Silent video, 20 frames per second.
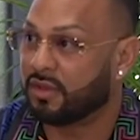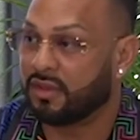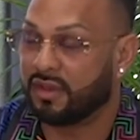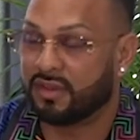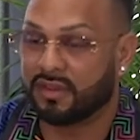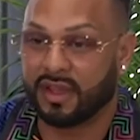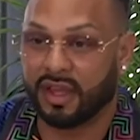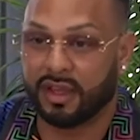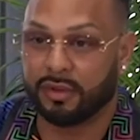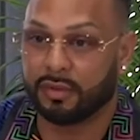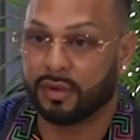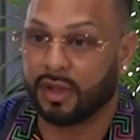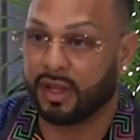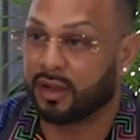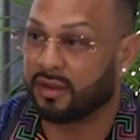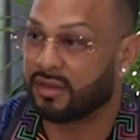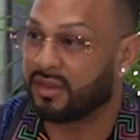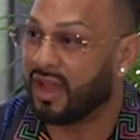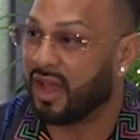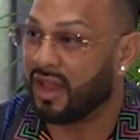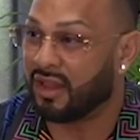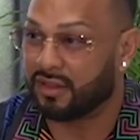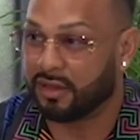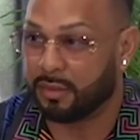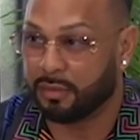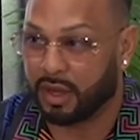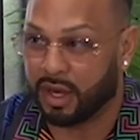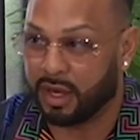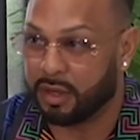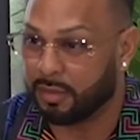these guys were like
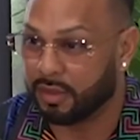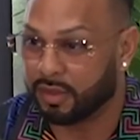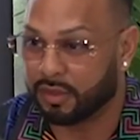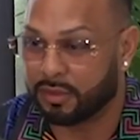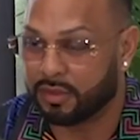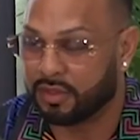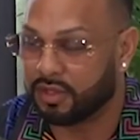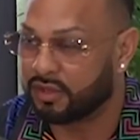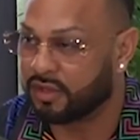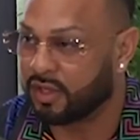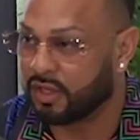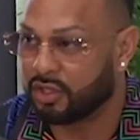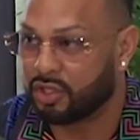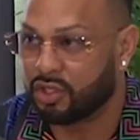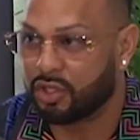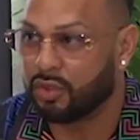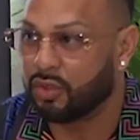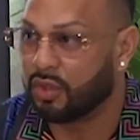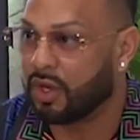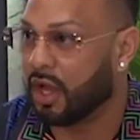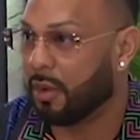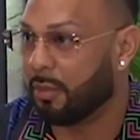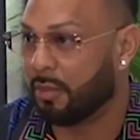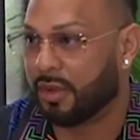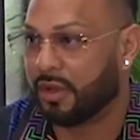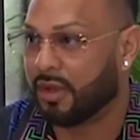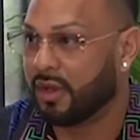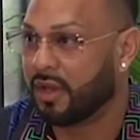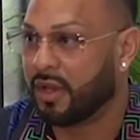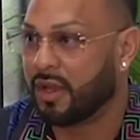talented bodybuilders would just get chewed up